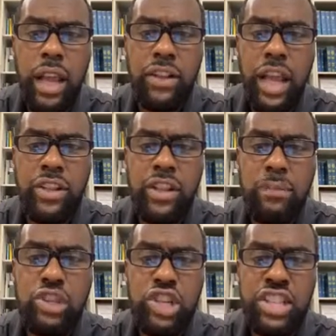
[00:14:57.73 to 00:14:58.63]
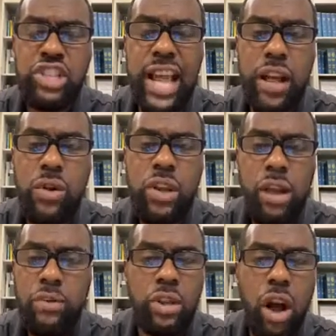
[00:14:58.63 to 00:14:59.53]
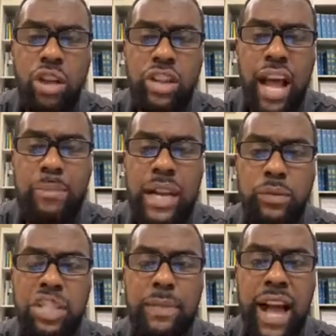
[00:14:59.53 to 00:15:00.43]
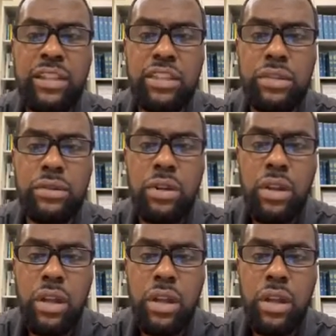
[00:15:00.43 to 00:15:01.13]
and the number shuts down, the calls are not being responded to,